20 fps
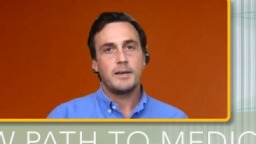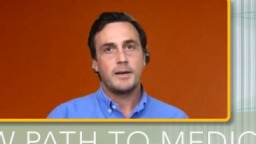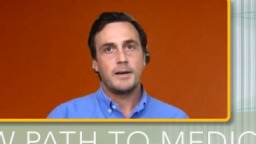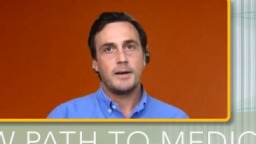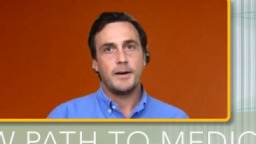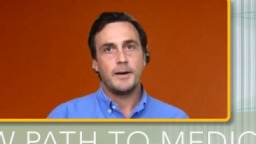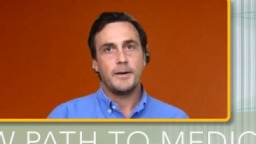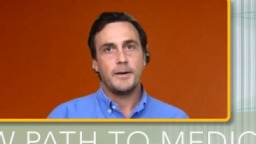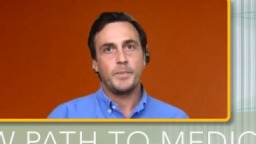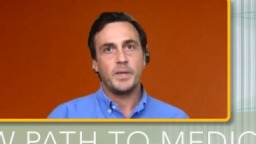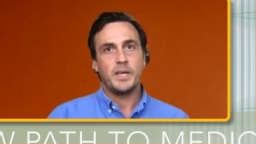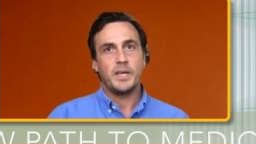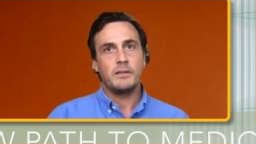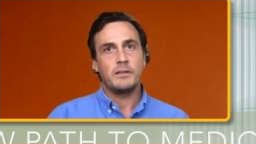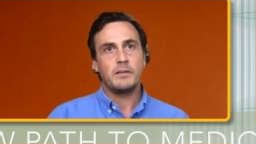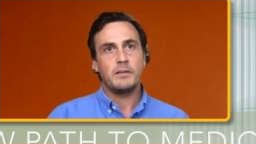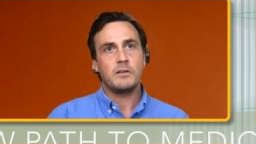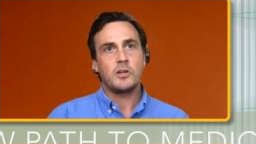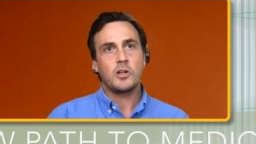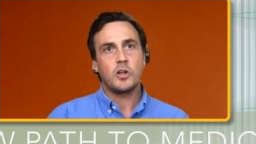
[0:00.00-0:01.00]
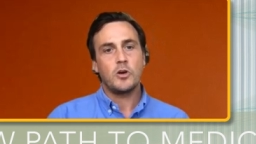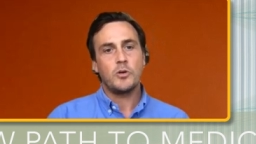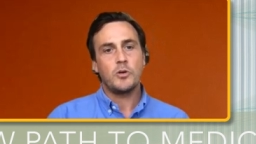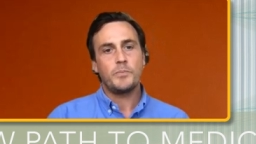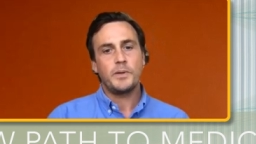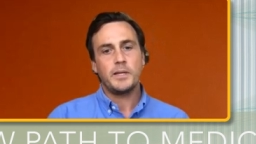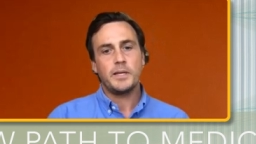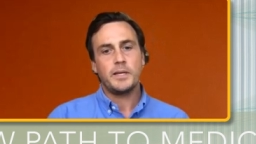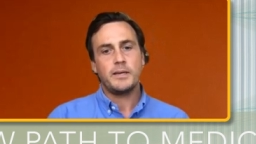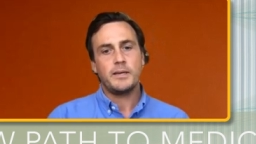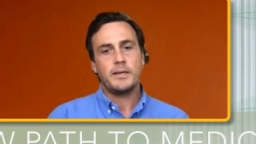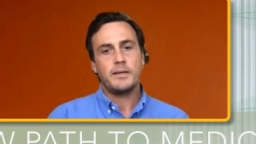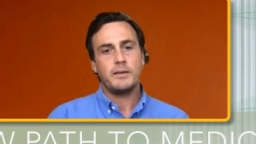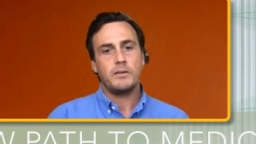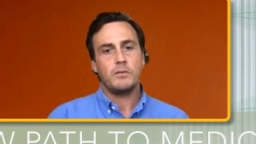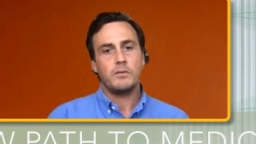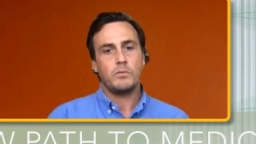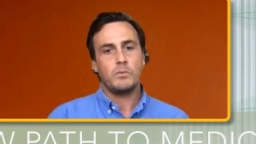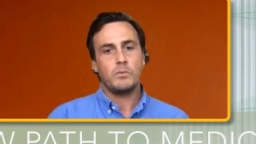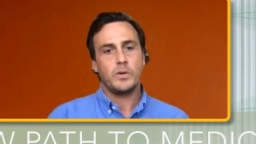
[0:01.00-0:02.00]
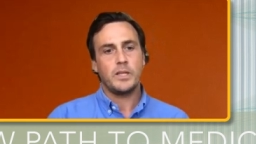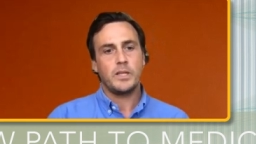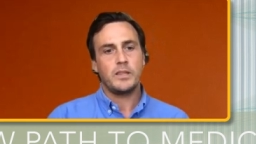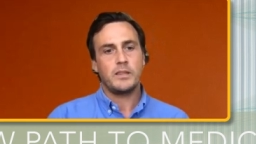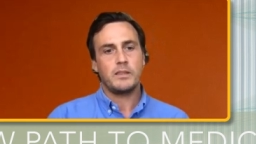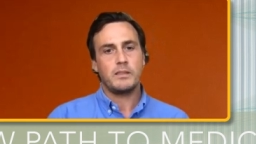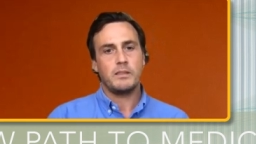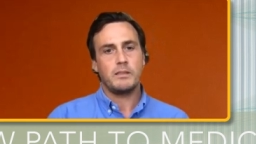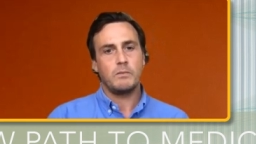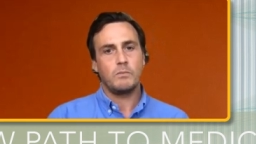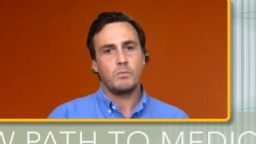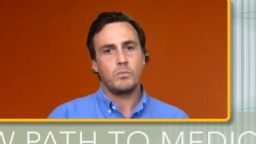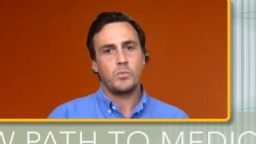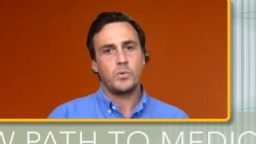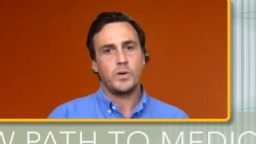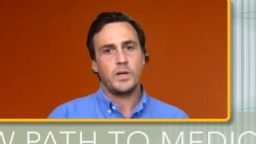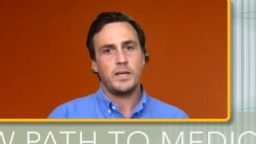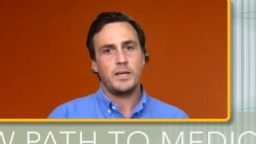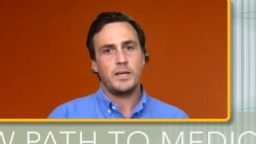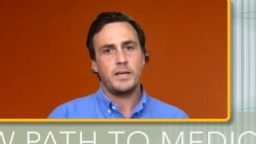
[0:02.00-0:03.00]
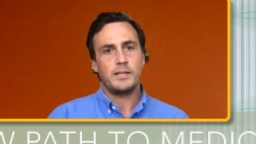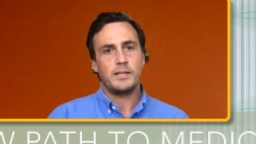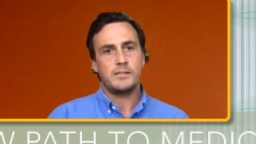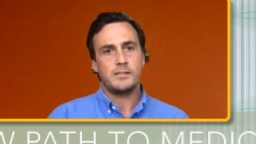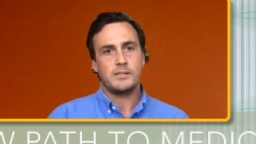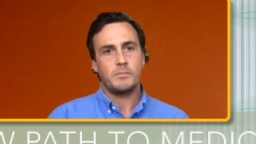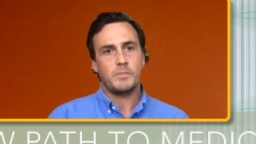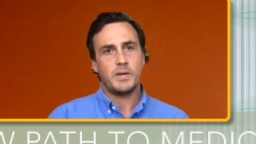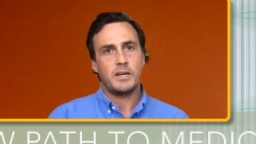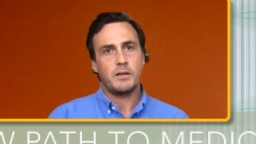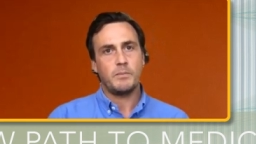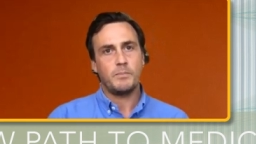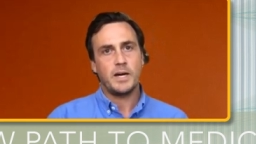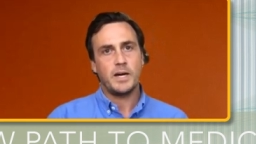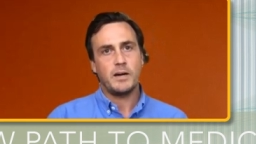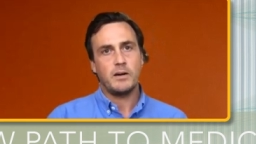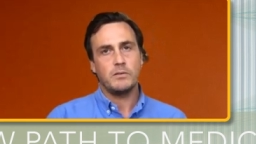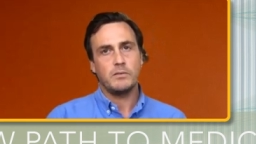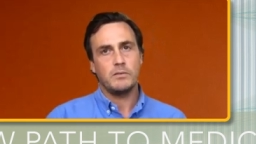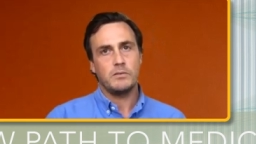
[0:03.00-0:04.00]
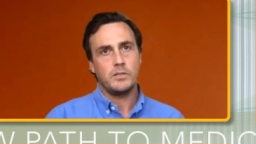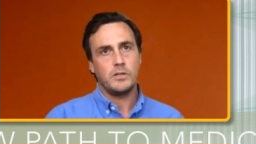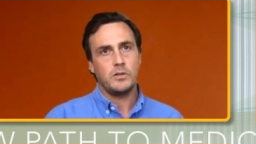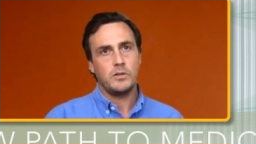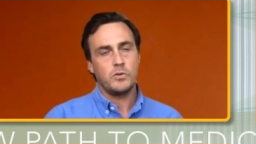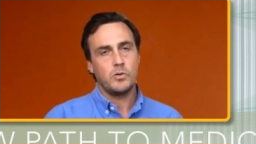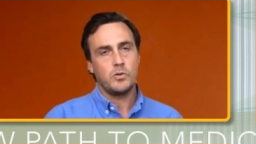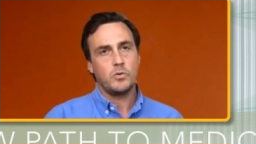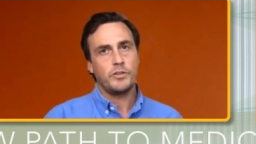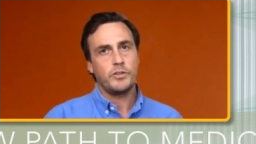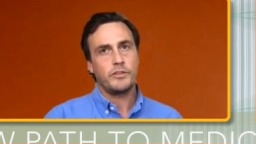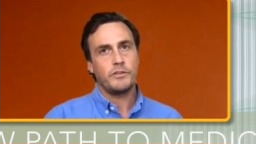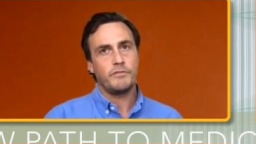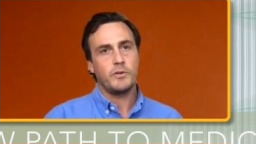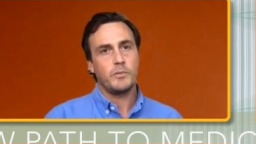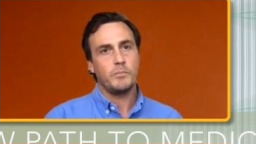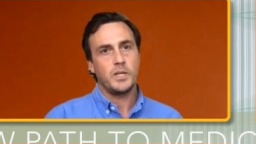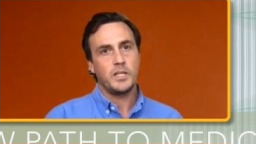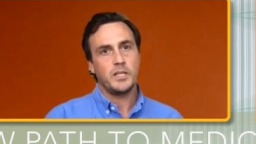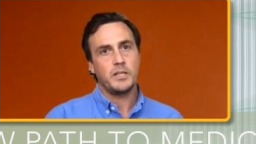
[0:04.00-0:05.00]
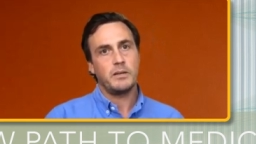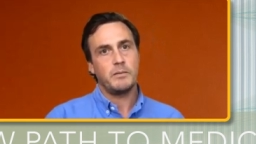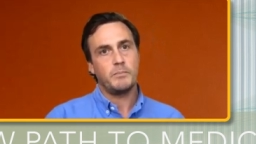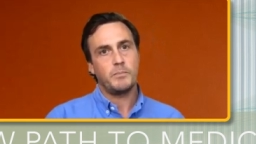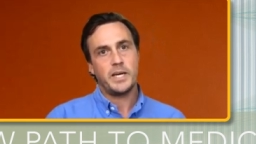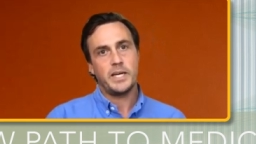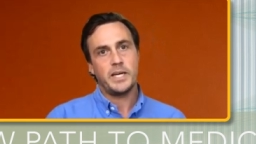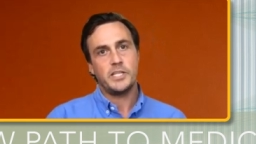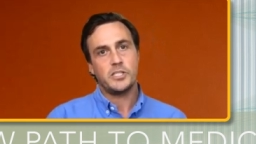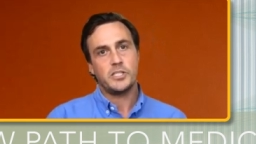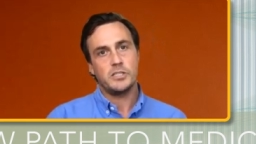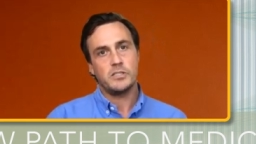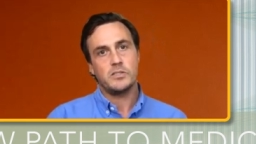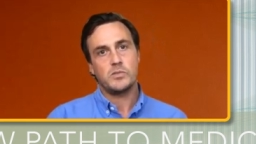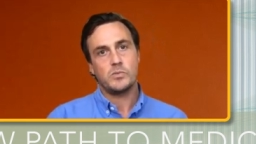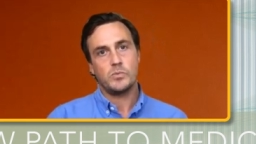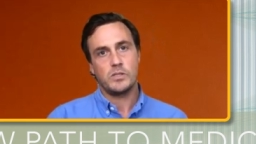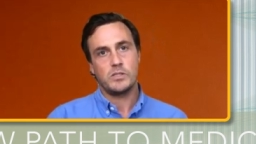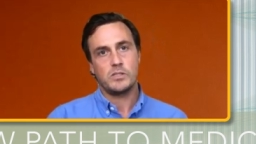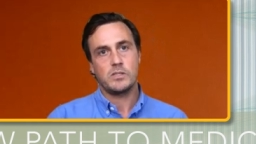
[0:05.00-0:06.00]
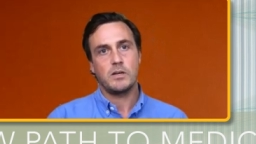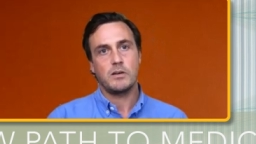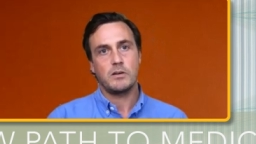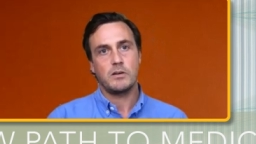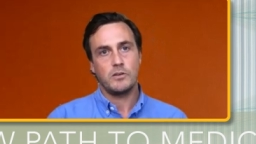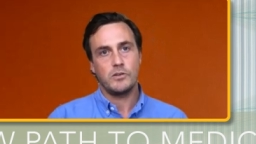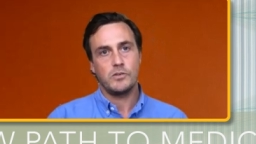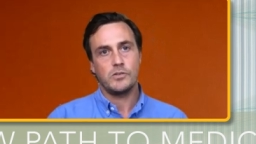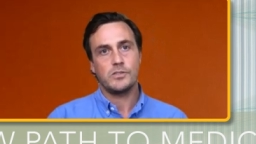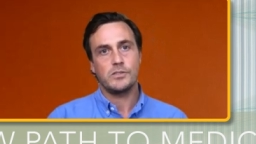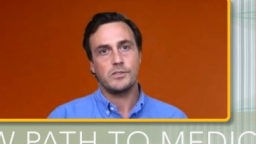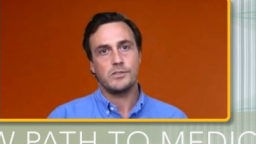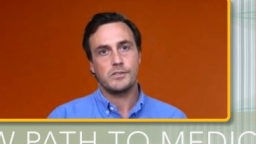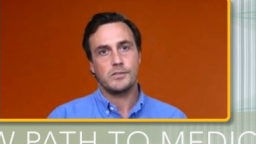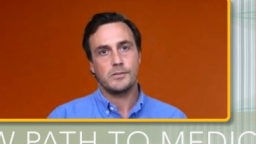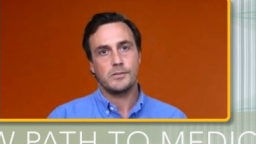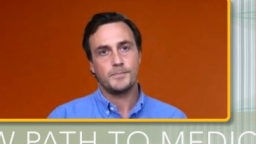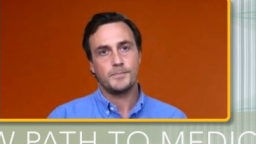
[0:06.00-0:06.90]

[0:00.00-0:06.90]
Um, and globally, we we estimate about you know north of a million patients with sarcoidosis. Oh, okay.